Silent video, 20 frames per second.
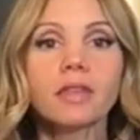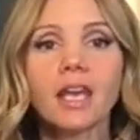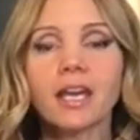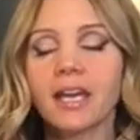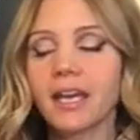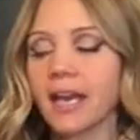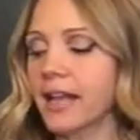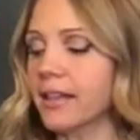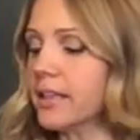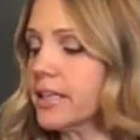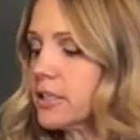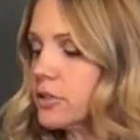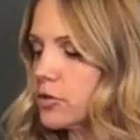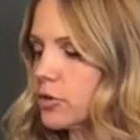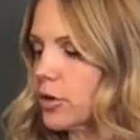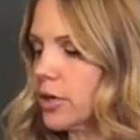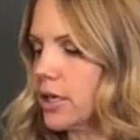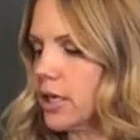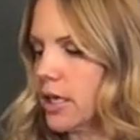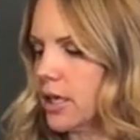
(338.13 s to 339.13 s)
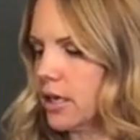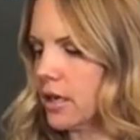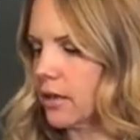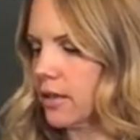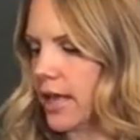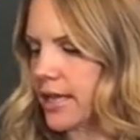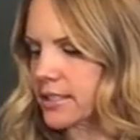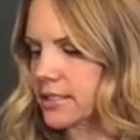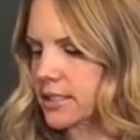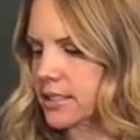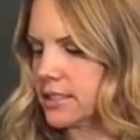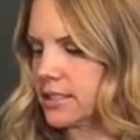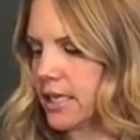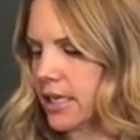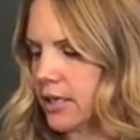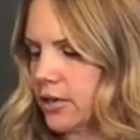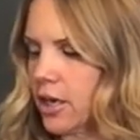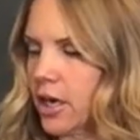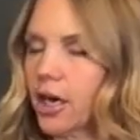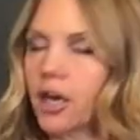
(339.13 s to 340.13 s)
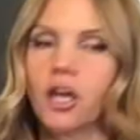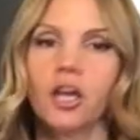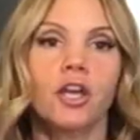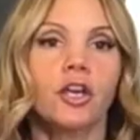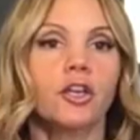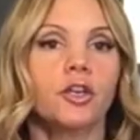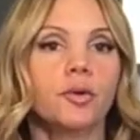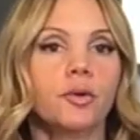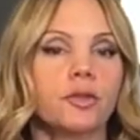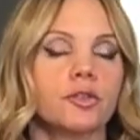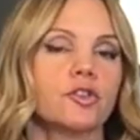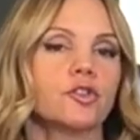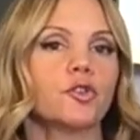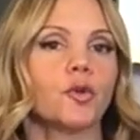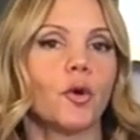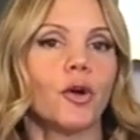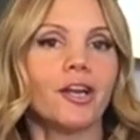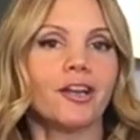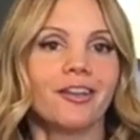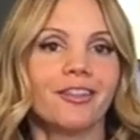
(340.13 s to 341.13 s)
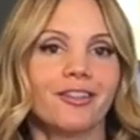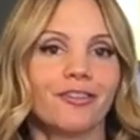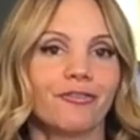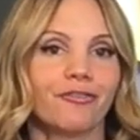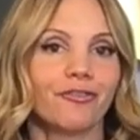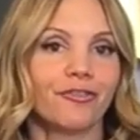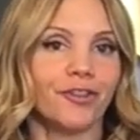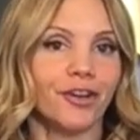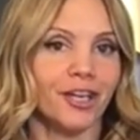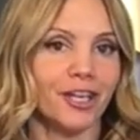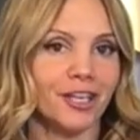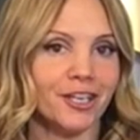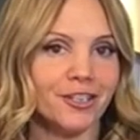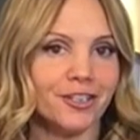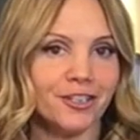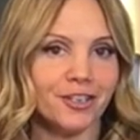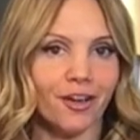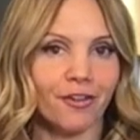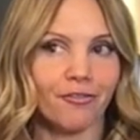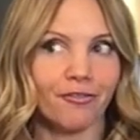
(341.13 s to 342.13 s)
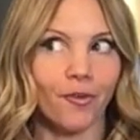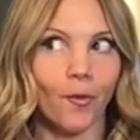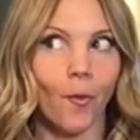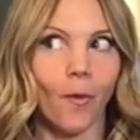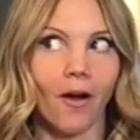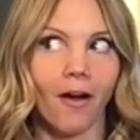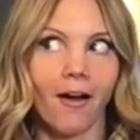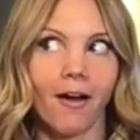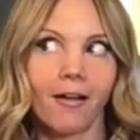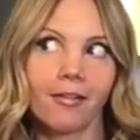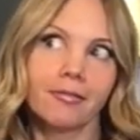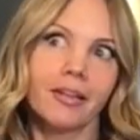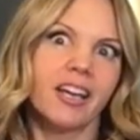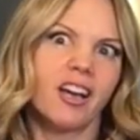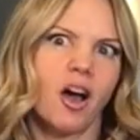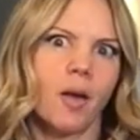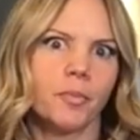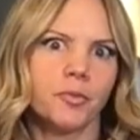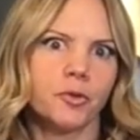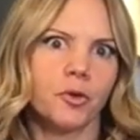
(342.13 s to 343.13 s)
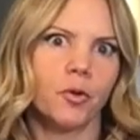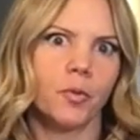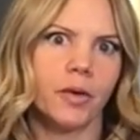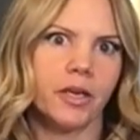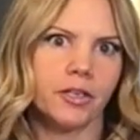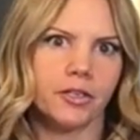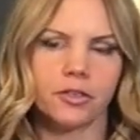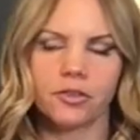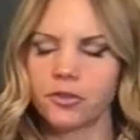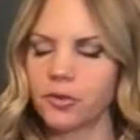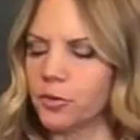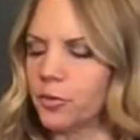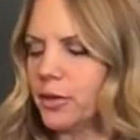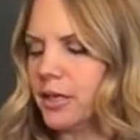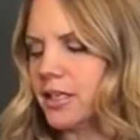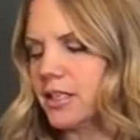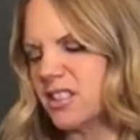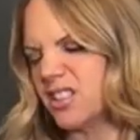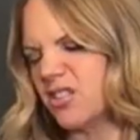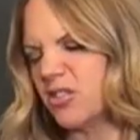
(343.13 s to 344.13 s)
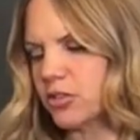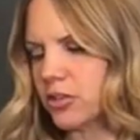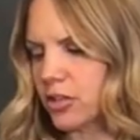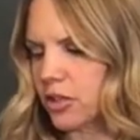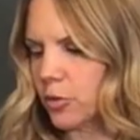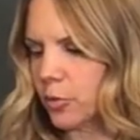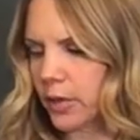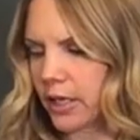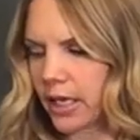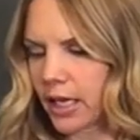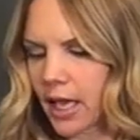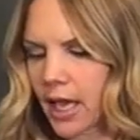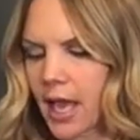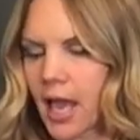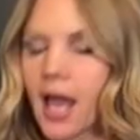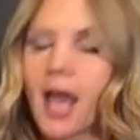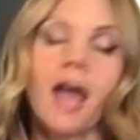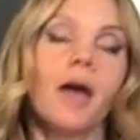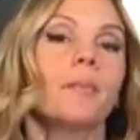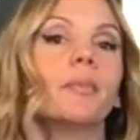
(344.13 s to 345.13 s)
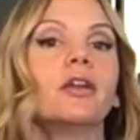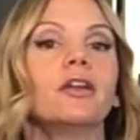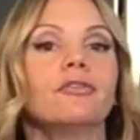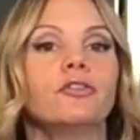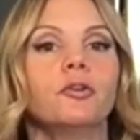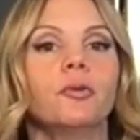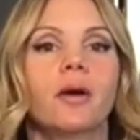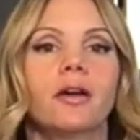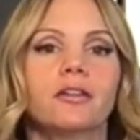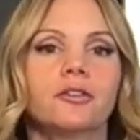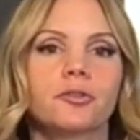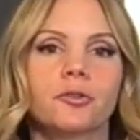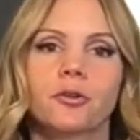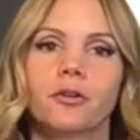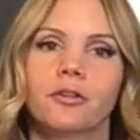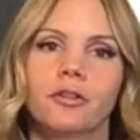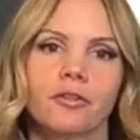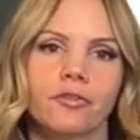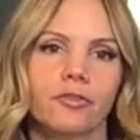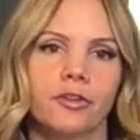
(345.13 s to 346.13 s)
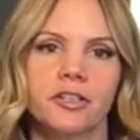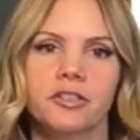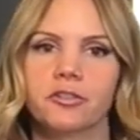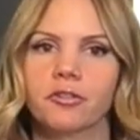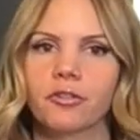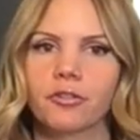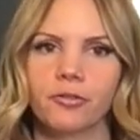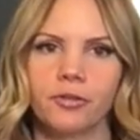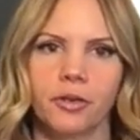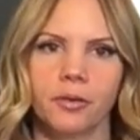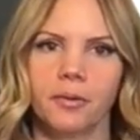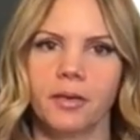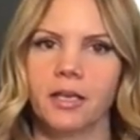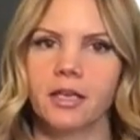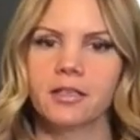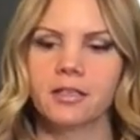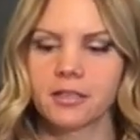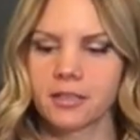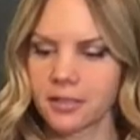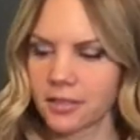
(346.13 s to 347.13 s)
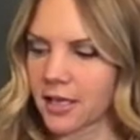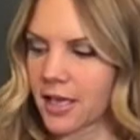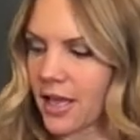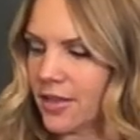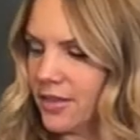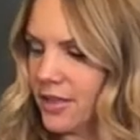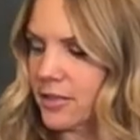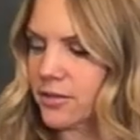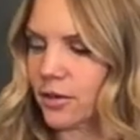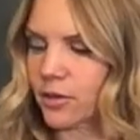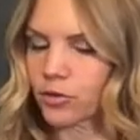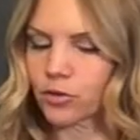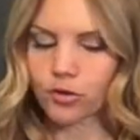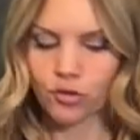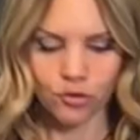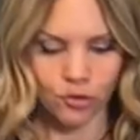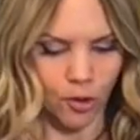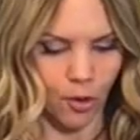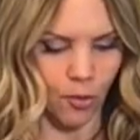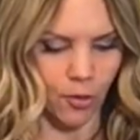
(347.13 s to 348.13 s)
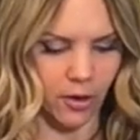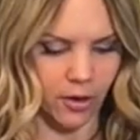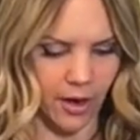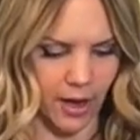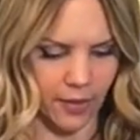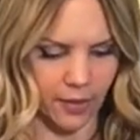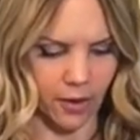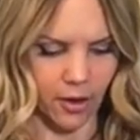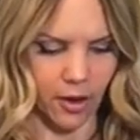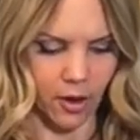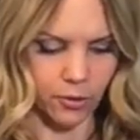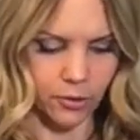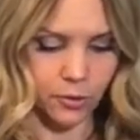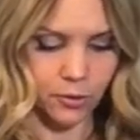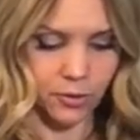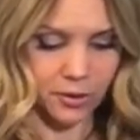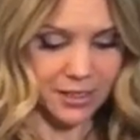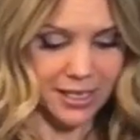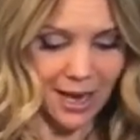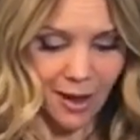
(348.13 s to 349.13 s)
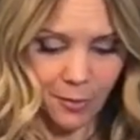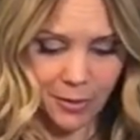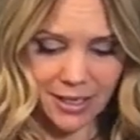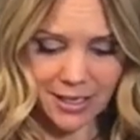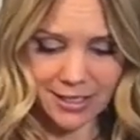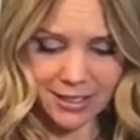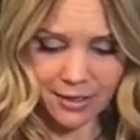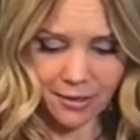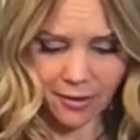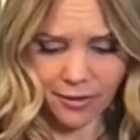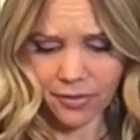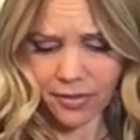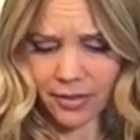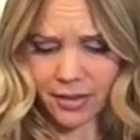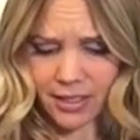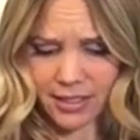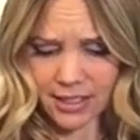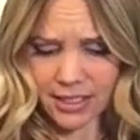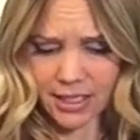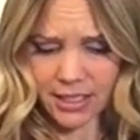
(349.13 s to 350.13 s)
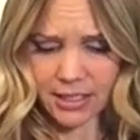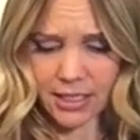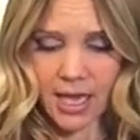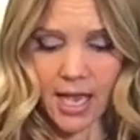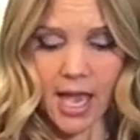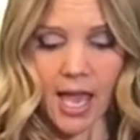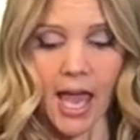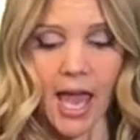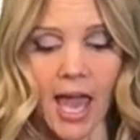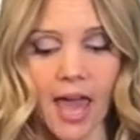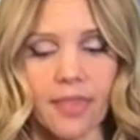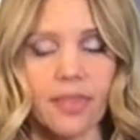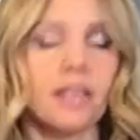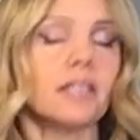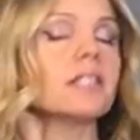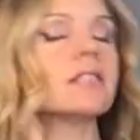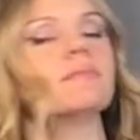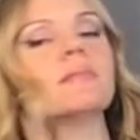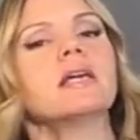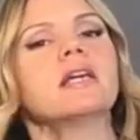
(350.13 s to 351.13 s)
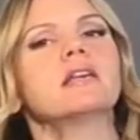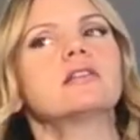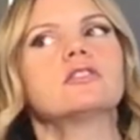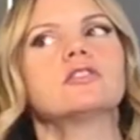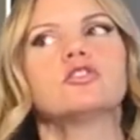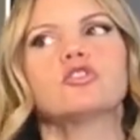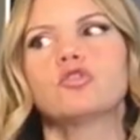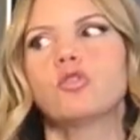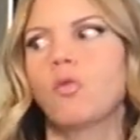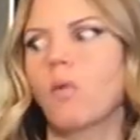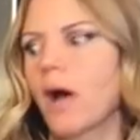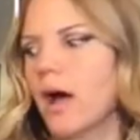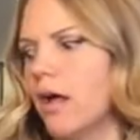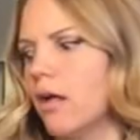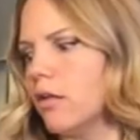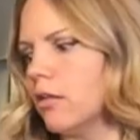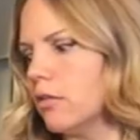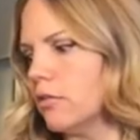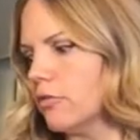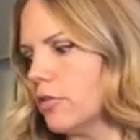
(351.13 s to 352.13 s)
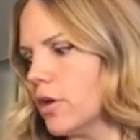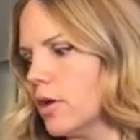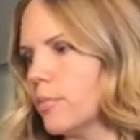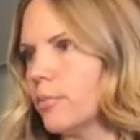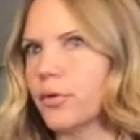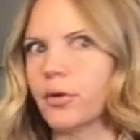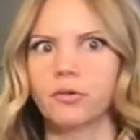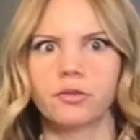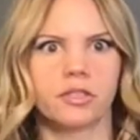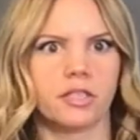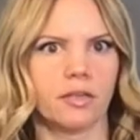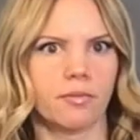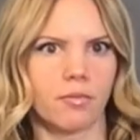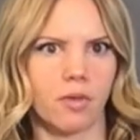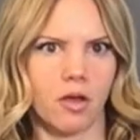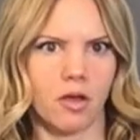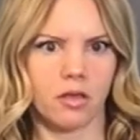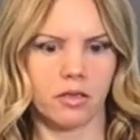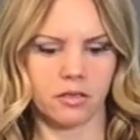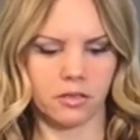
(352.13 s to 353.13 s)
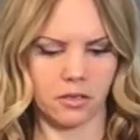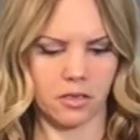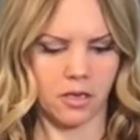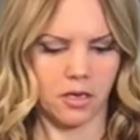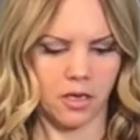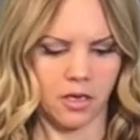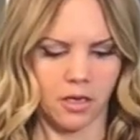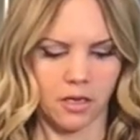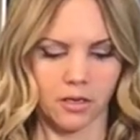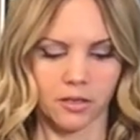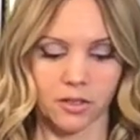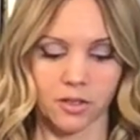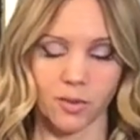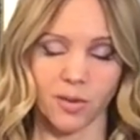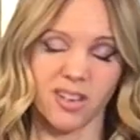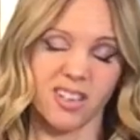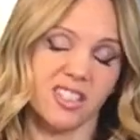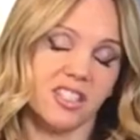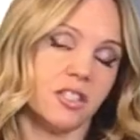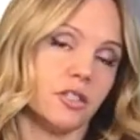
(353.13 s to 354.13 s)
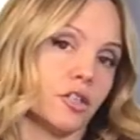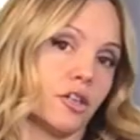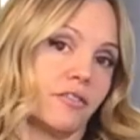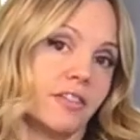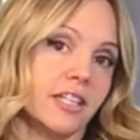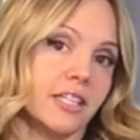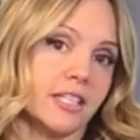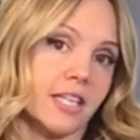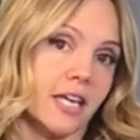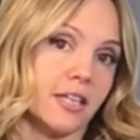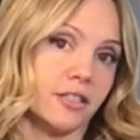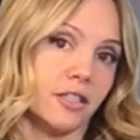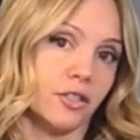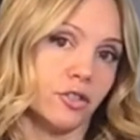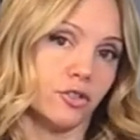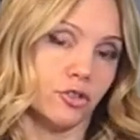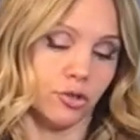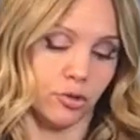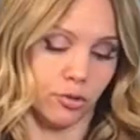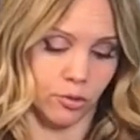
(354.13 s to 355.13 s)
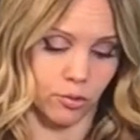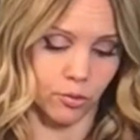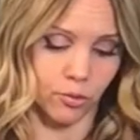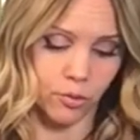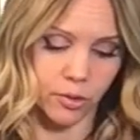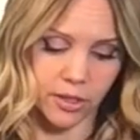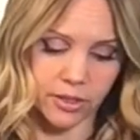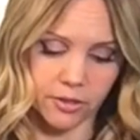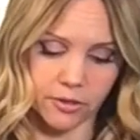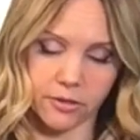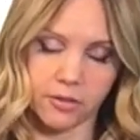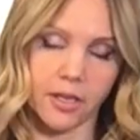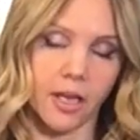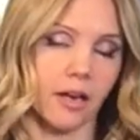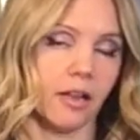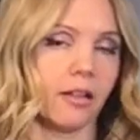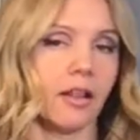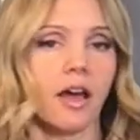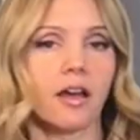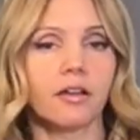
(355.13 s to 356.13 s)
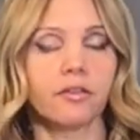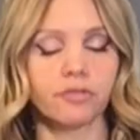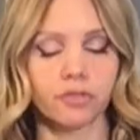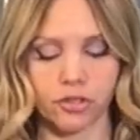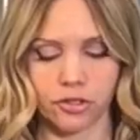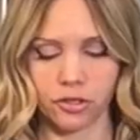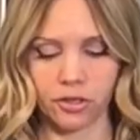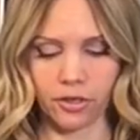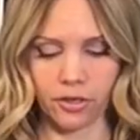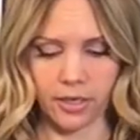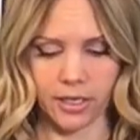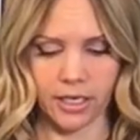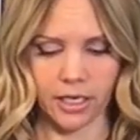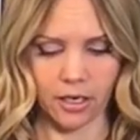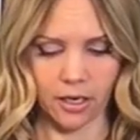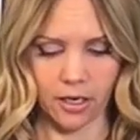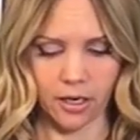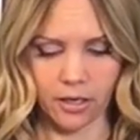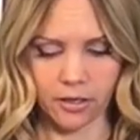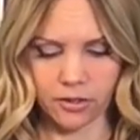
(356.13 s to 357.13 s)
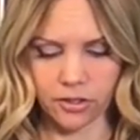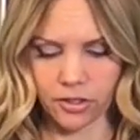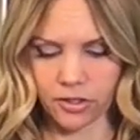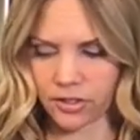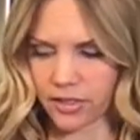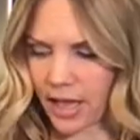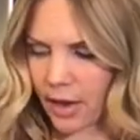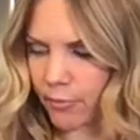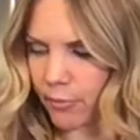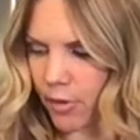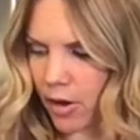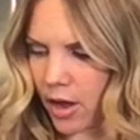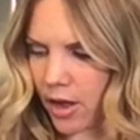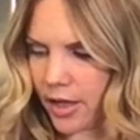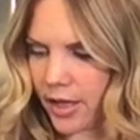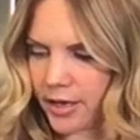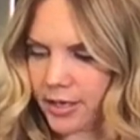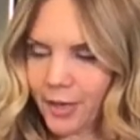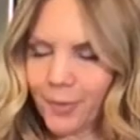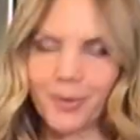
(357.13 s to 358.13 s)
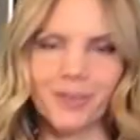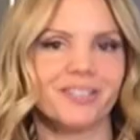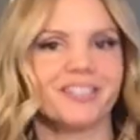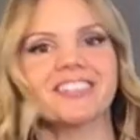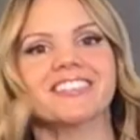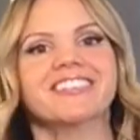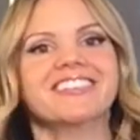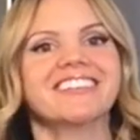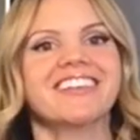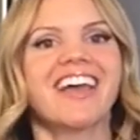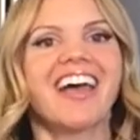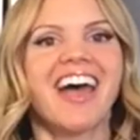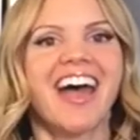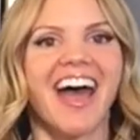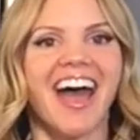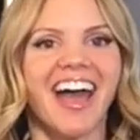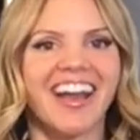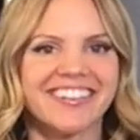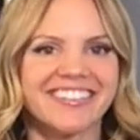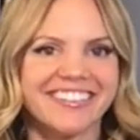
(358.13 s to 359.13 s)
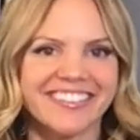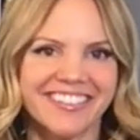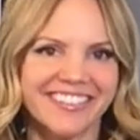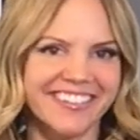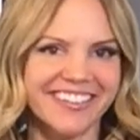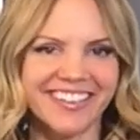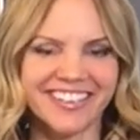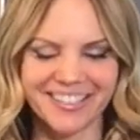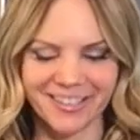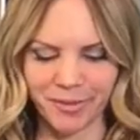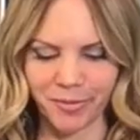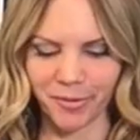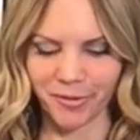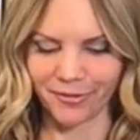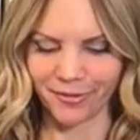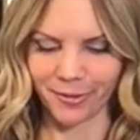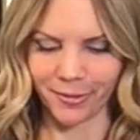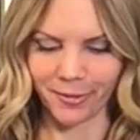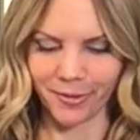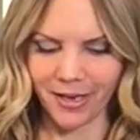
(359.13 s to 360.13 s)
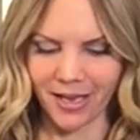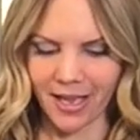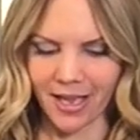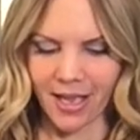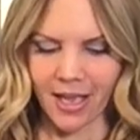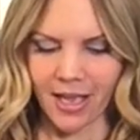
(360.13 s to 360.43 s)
And I like storing it in a glass container. You can store it in the fridge for like up to a week to 2 weeks, usually a week. But if you want to store it in the freezer, 3 weeks. And these are so good on the go. So see how easy this is? And this makes 12 protein balls. So a good serving size is 2, because there's not a lot of sugar in here, just that raw honey, which is actually a great superfood.